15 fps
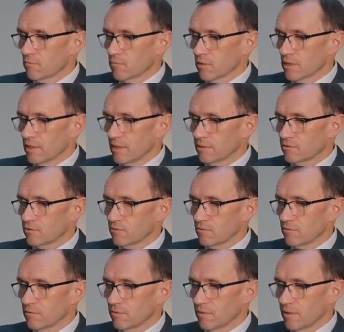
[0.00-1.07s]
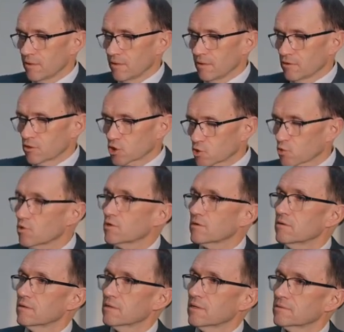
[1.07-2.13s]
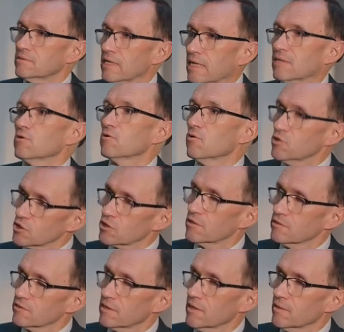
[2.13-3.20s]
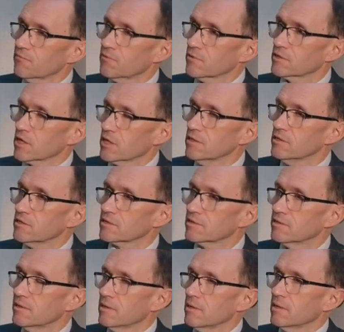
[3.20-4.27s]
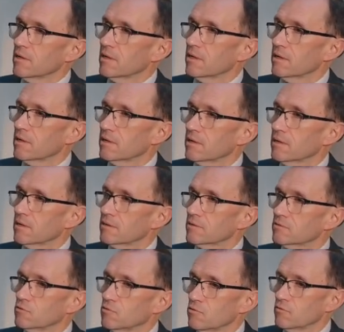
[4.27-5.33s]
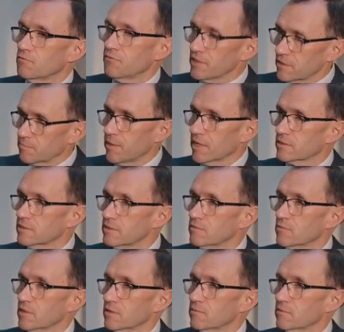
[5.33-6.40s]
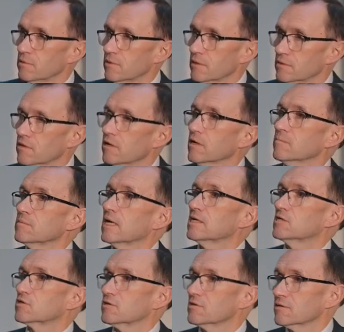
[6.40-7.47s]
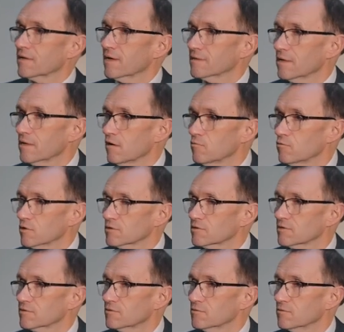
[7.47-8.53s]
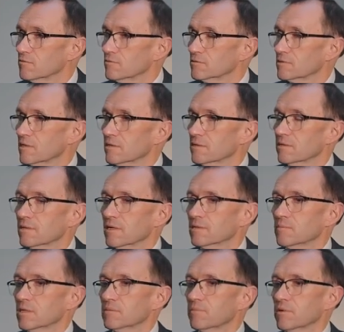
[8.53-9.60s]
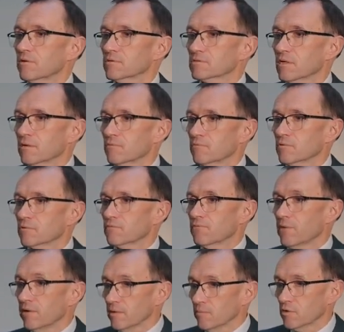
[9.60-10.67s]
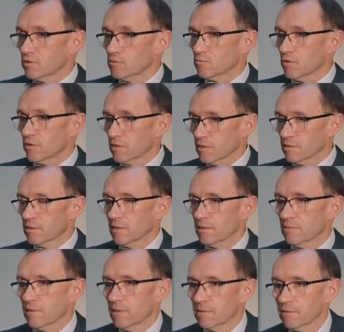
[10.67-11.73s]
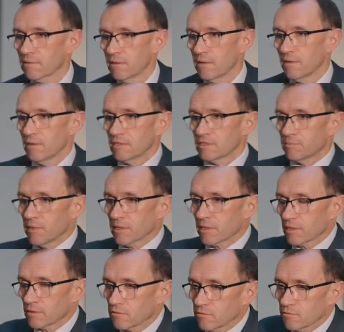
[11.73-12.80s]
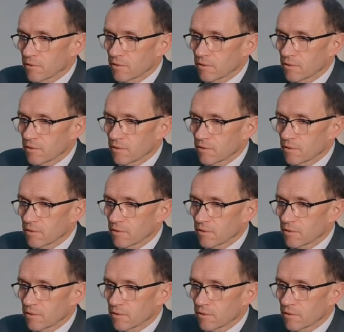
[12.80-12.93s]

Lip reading: need to shorten the technological time for change to fit better with the time nature can allow us to still admit. Because I would very much warn, and speaking to